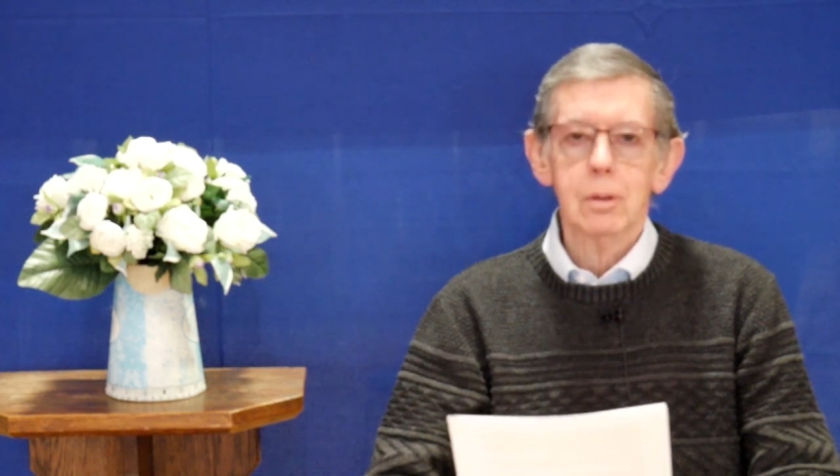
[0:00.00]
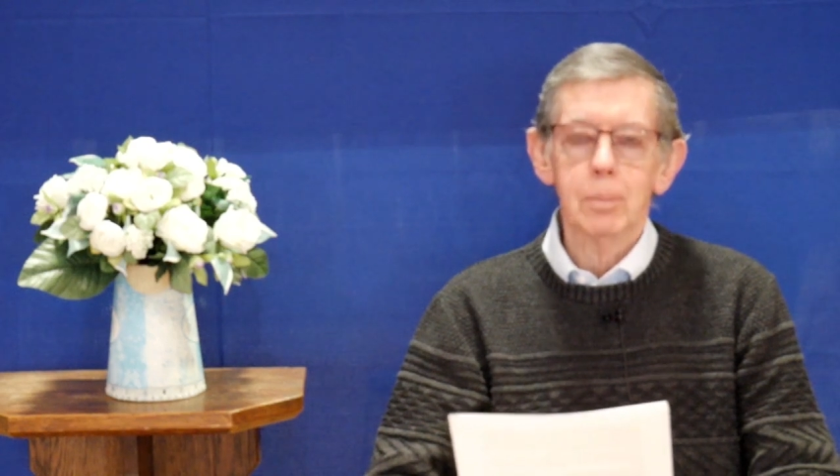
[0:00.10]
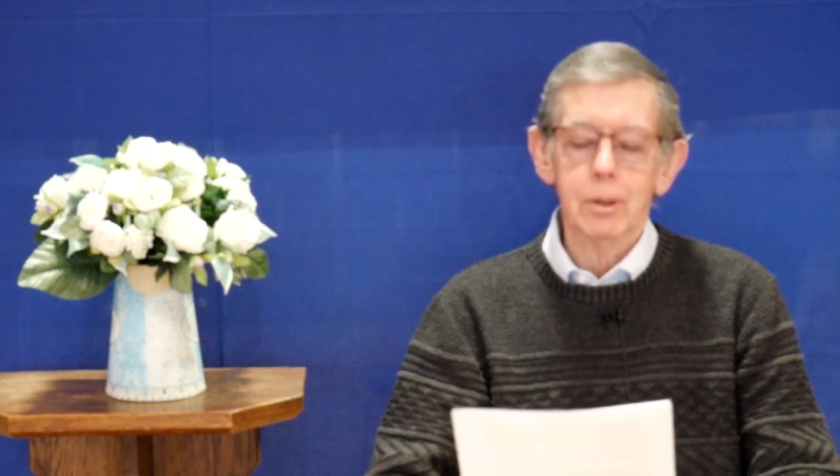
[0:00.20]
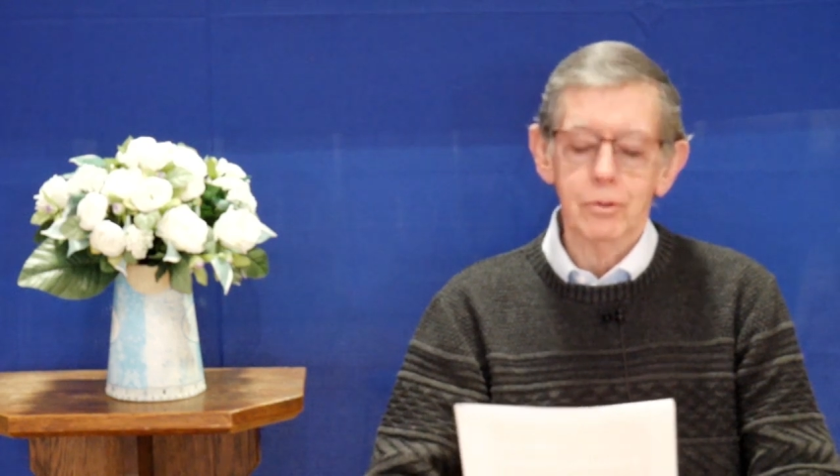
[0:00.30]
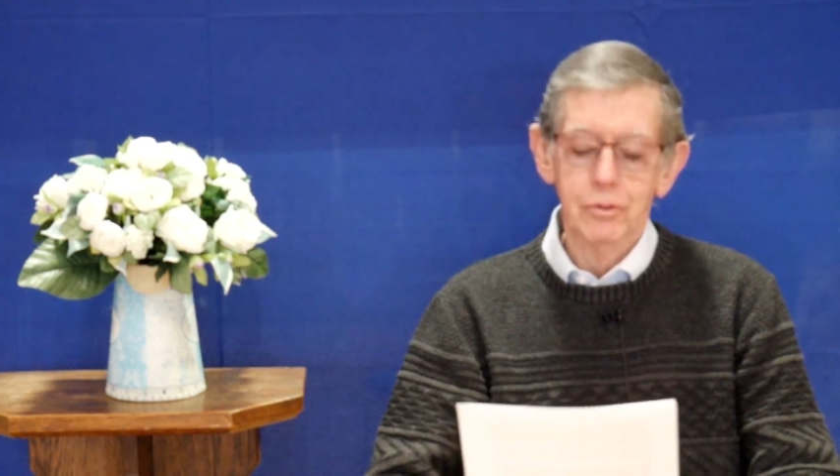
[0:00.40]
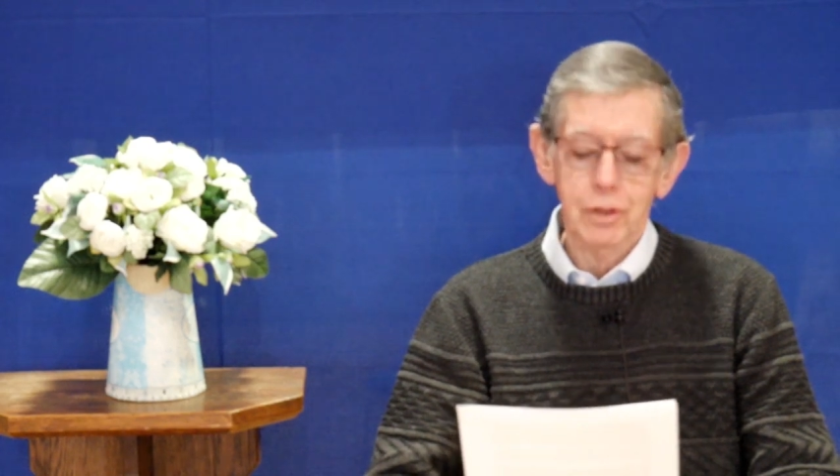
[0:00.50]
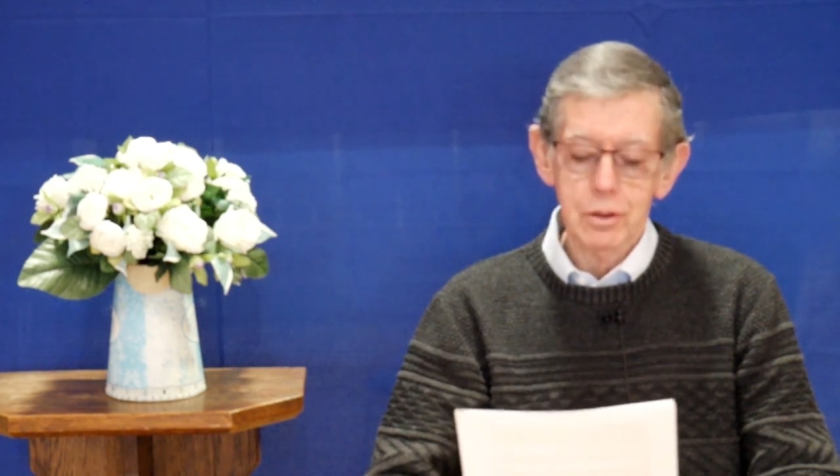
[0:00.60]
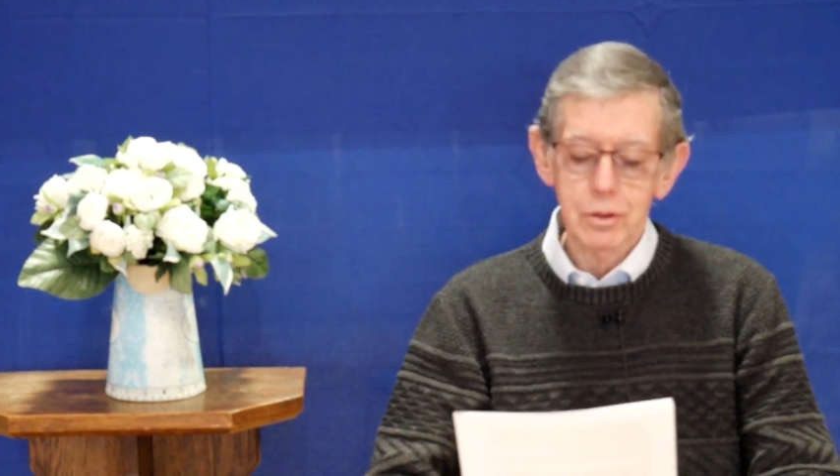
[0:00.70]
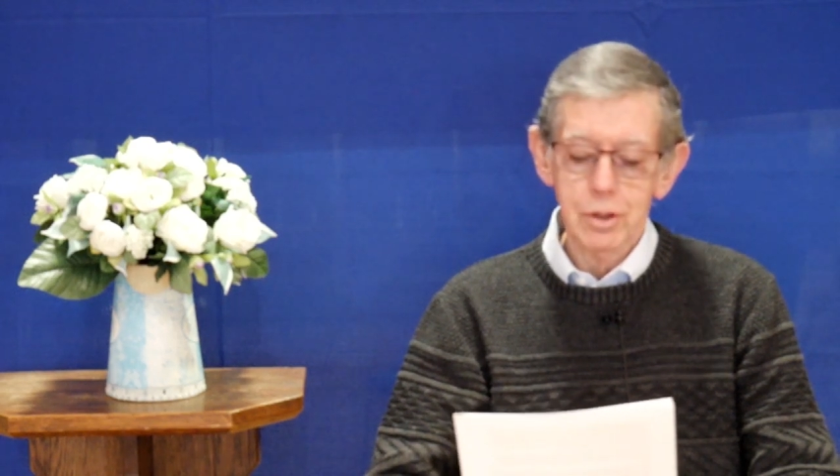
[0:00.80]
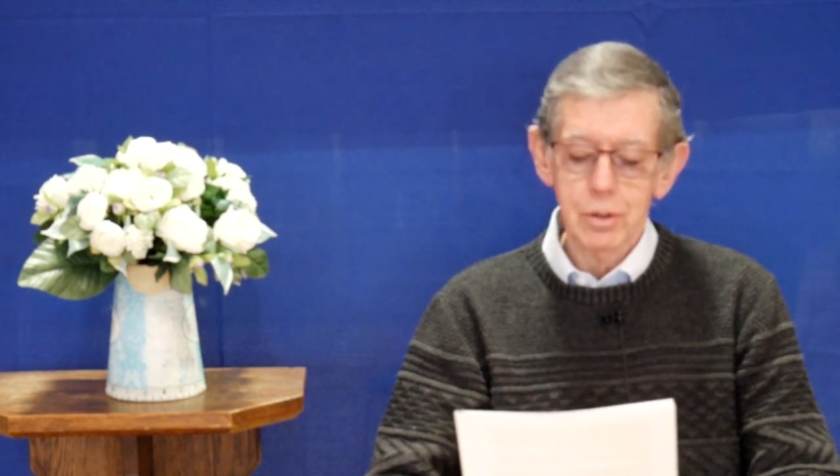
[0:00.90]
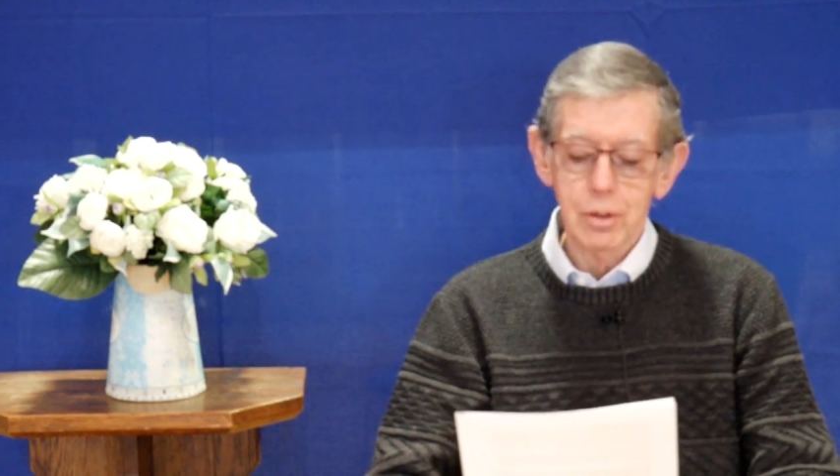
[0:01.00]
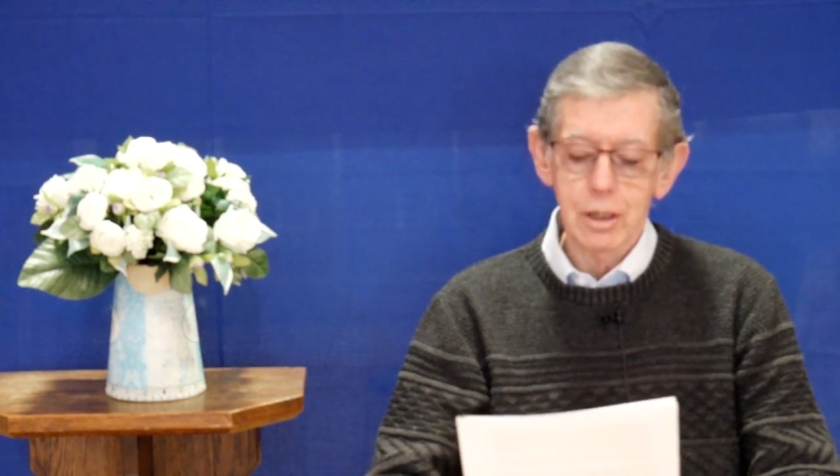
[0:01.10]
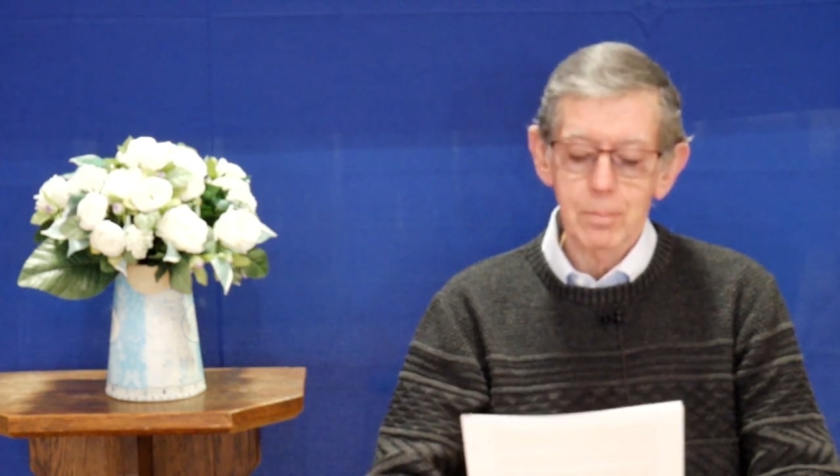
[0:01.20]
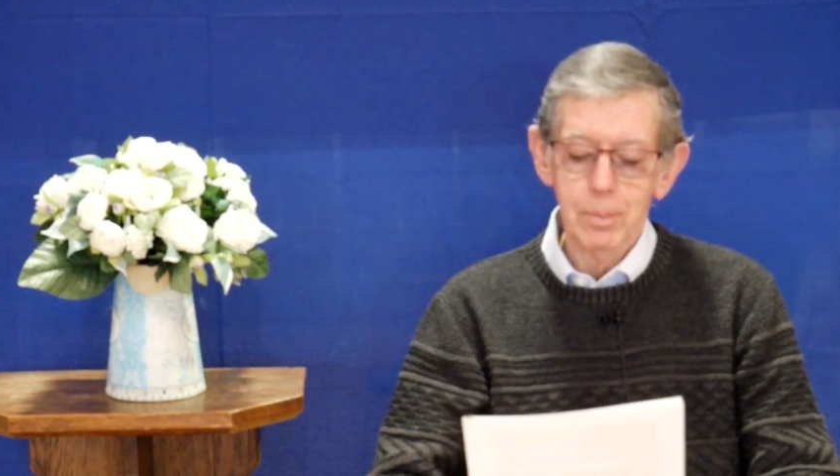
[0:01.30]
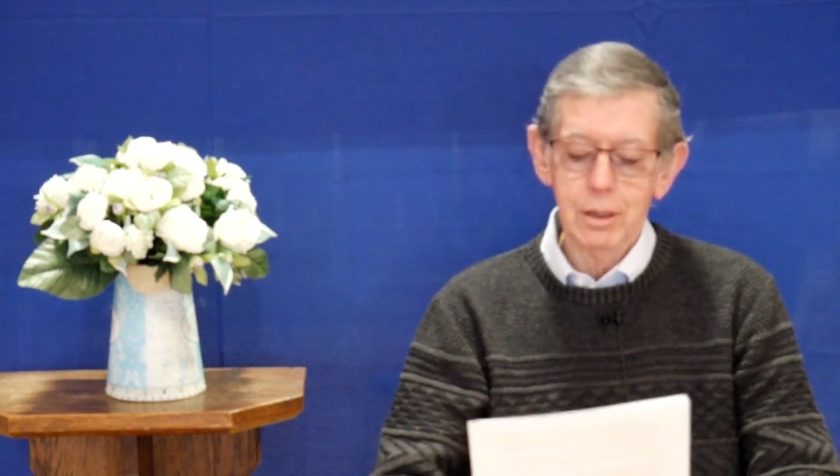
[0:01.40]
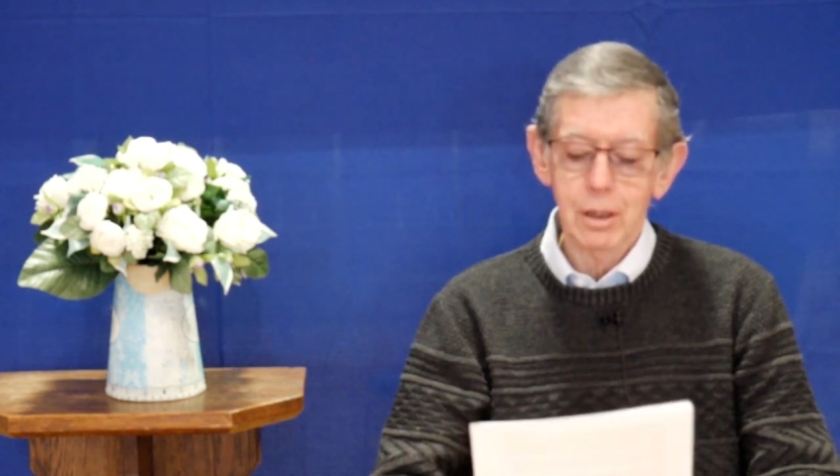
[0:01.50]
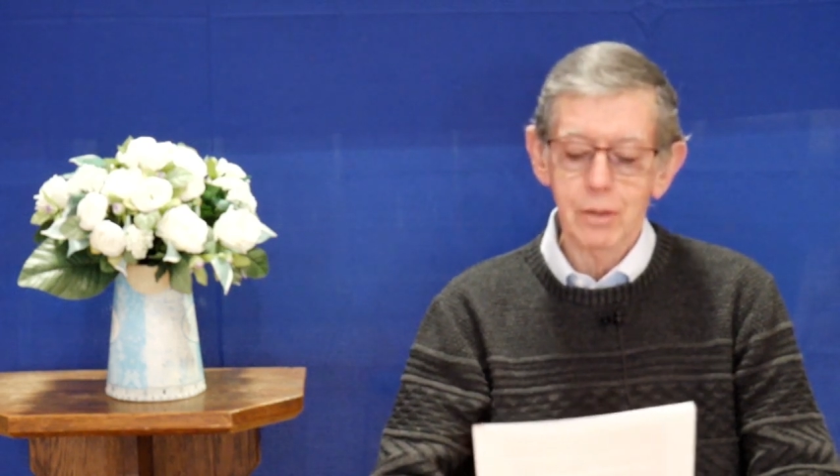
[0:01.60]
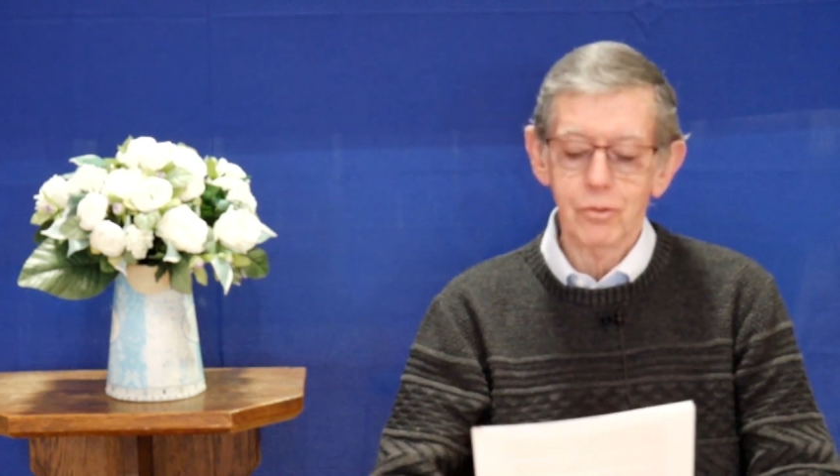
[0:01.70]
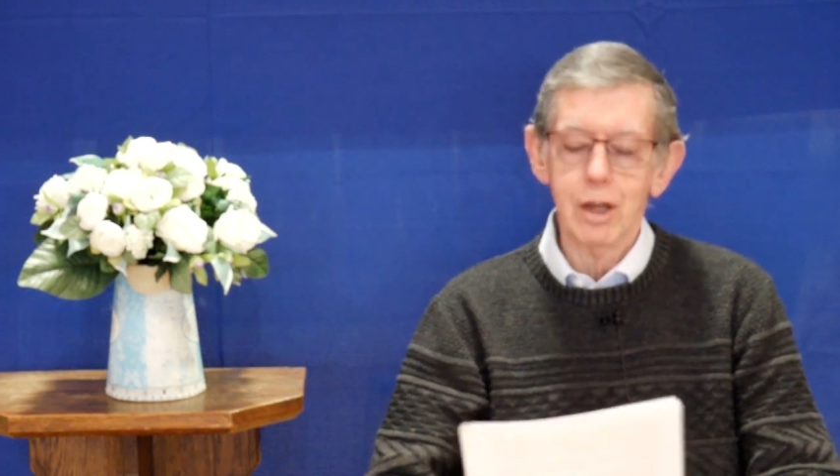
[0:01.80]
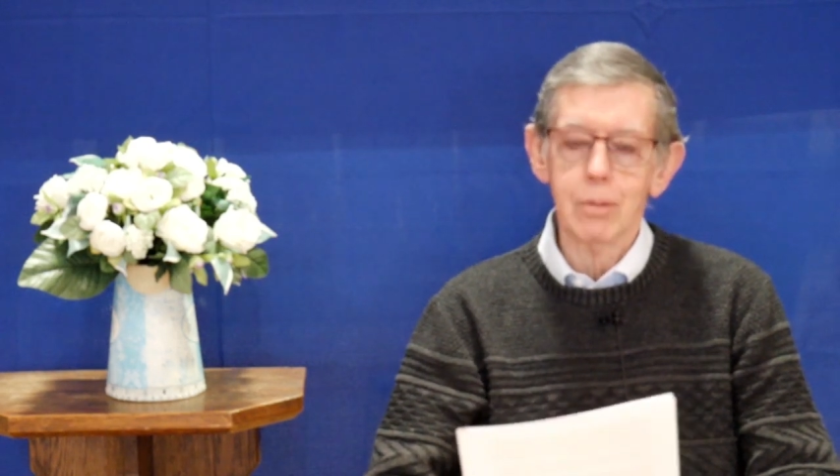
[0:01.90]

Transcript: but didn't do it because they